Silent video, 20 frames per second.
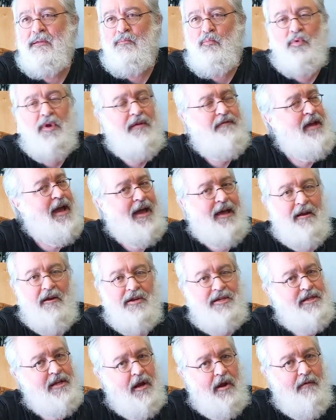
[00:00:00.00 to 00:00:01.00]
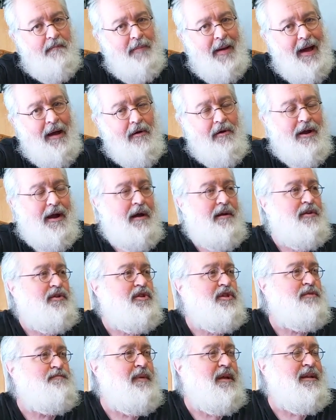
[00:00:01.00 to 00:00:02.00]
we've had our share of power
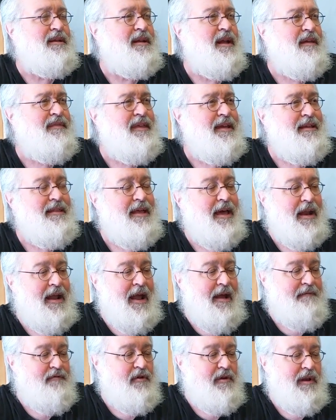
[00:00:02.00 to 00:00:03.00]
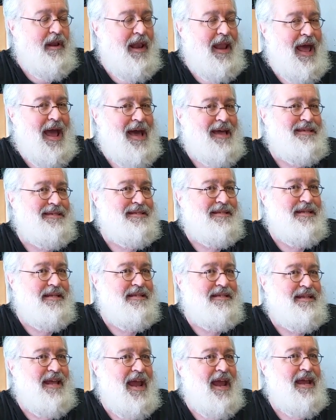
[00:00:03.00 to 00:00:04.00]
outages, but nothing that ever
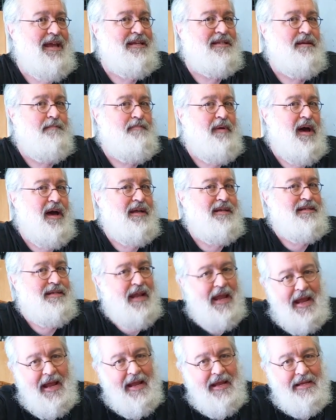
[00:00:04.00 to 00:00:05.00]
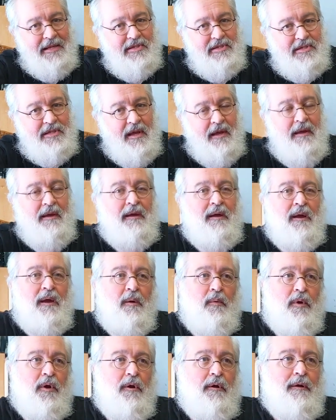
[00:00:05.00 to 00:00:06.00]
lasted days upon days,
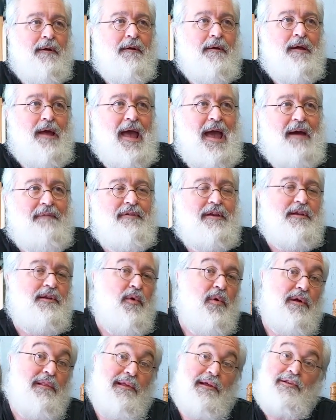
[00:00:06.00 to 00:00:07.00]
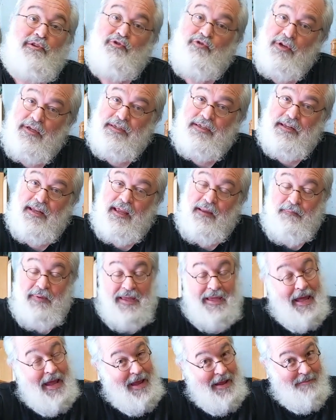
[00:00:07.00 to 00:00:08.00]
where having no electricity
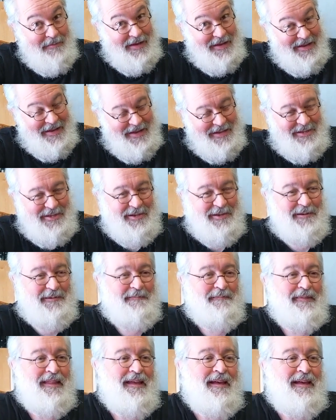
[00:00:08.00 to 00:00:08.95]
became an issue.